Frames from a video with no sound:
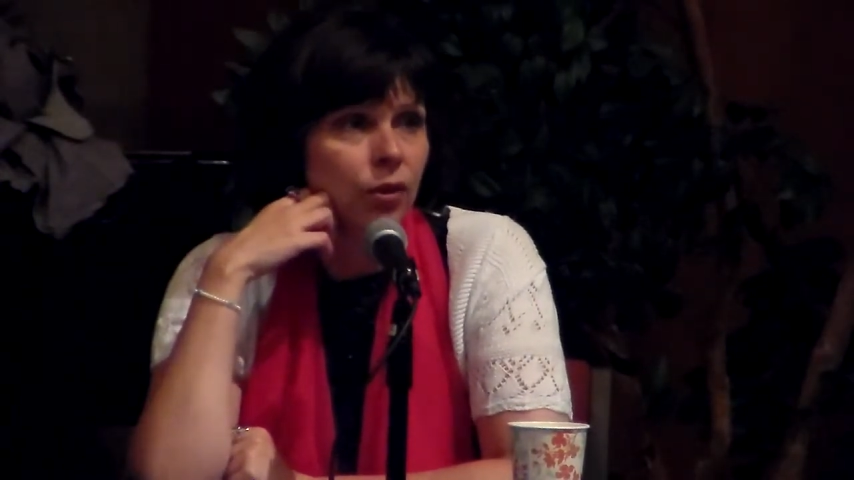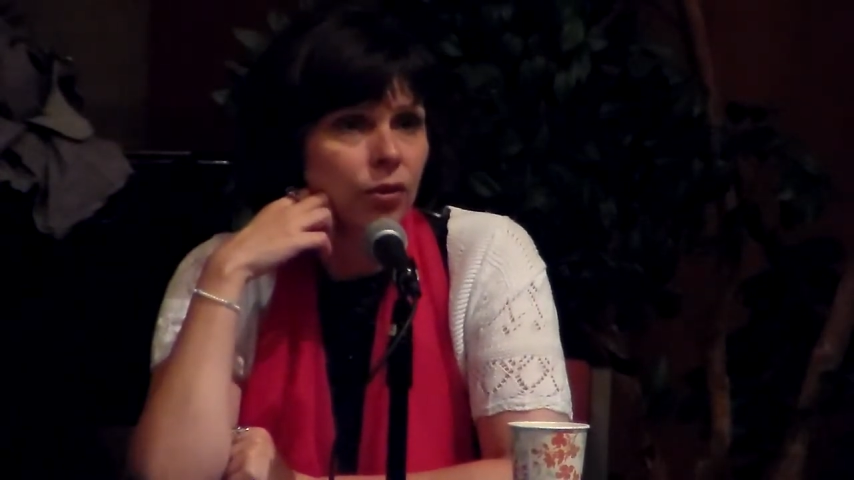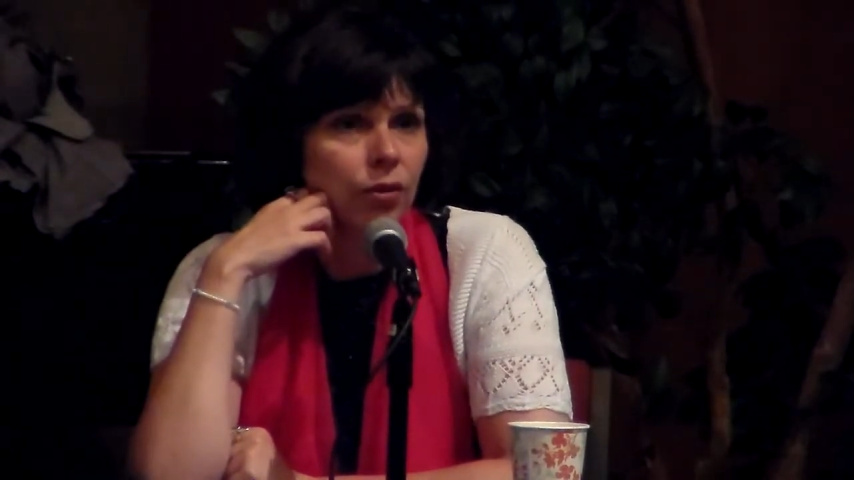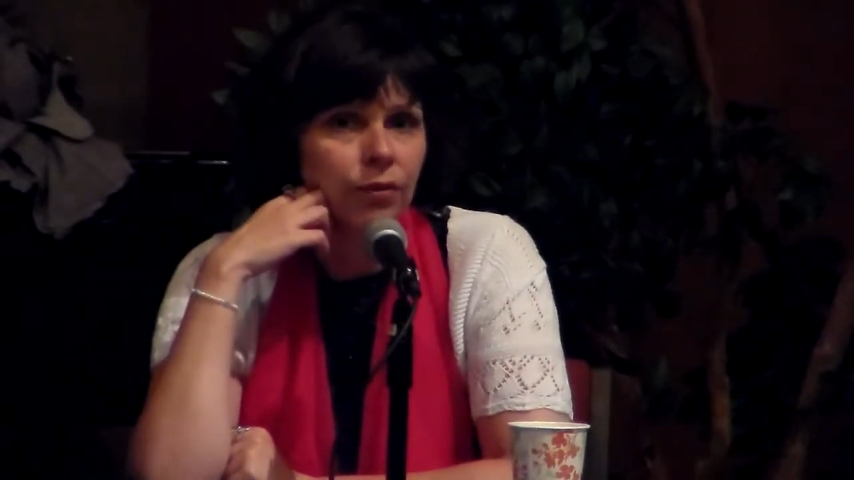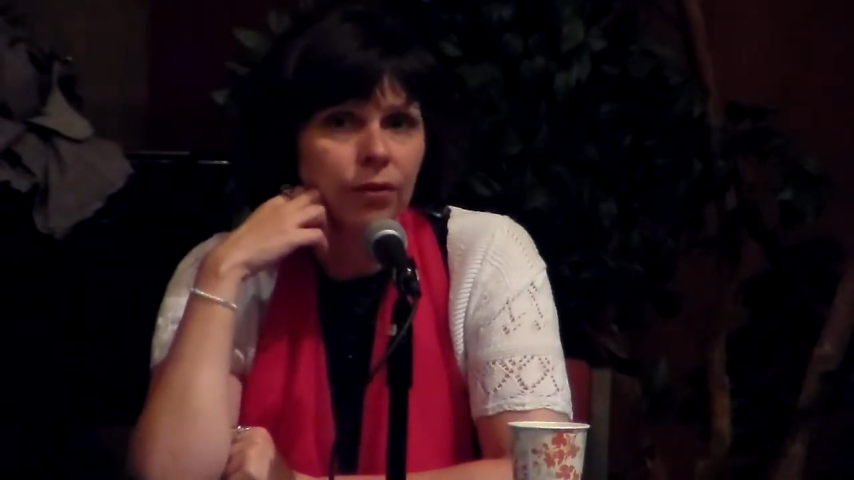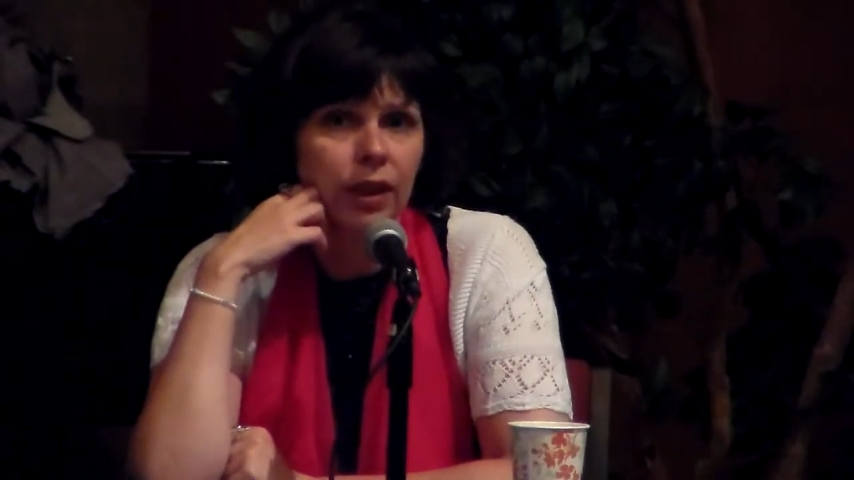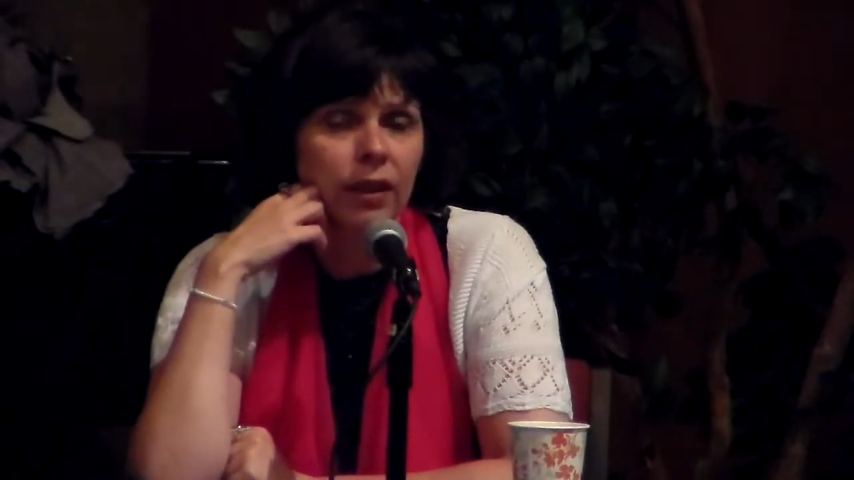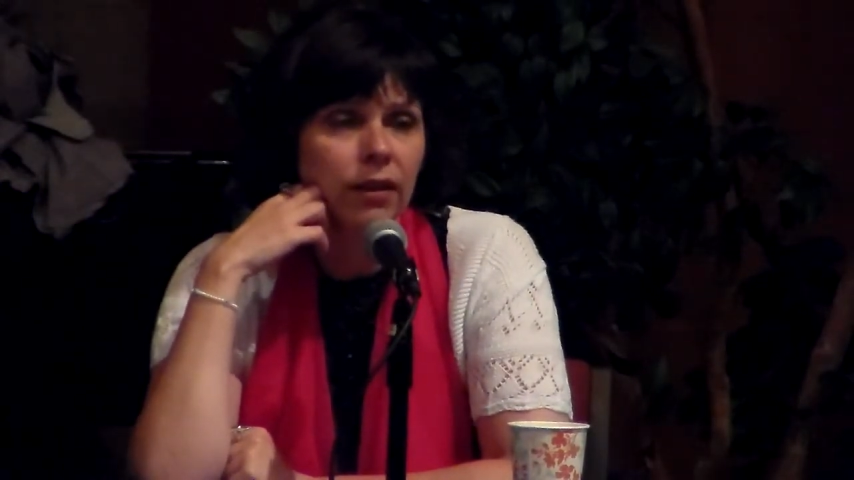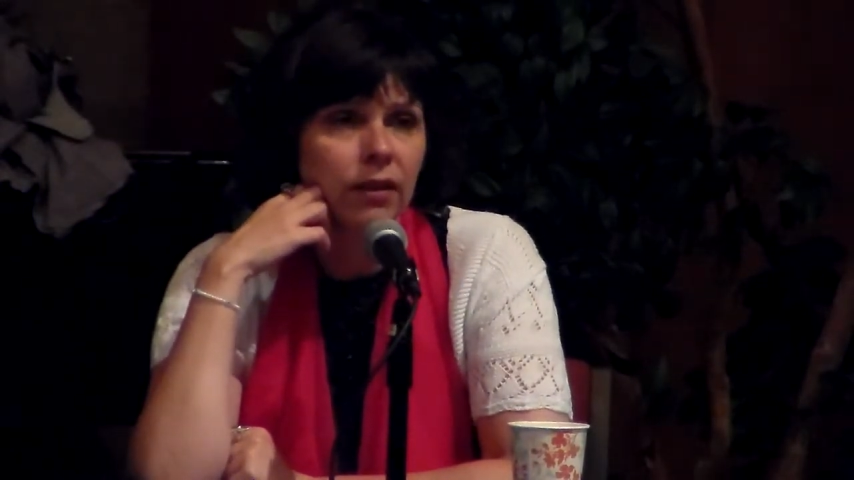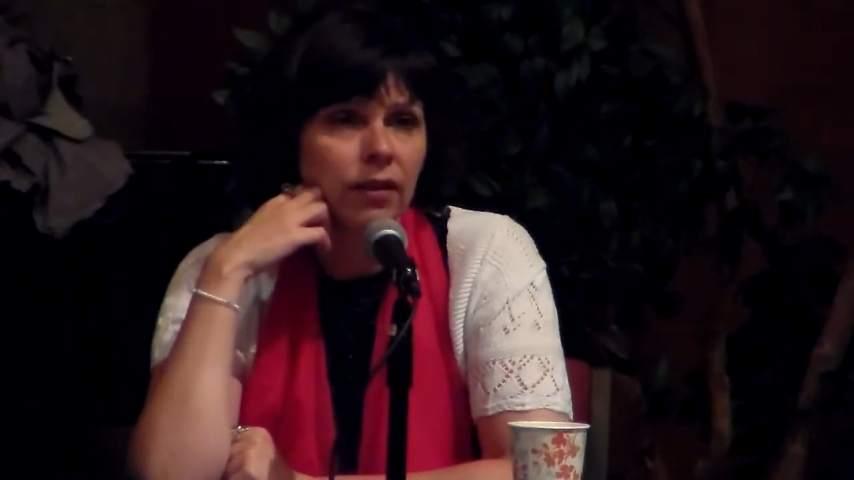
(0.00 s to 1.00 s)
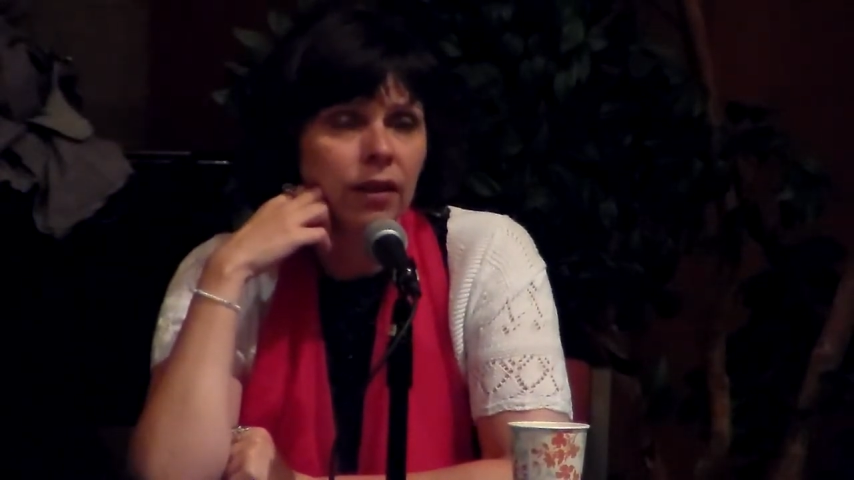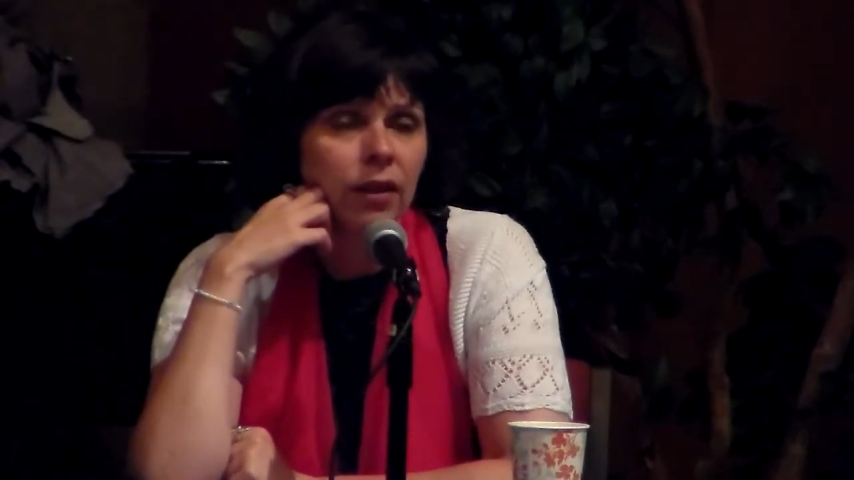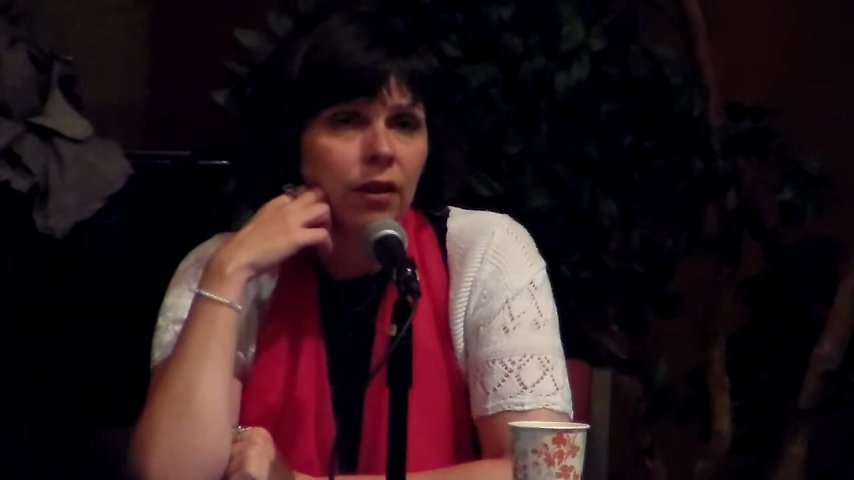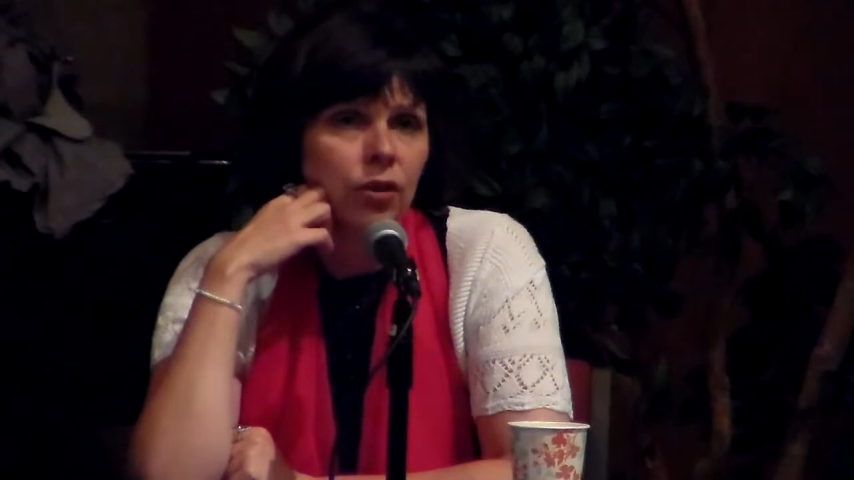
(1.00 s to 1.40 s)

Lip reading: it to your friends,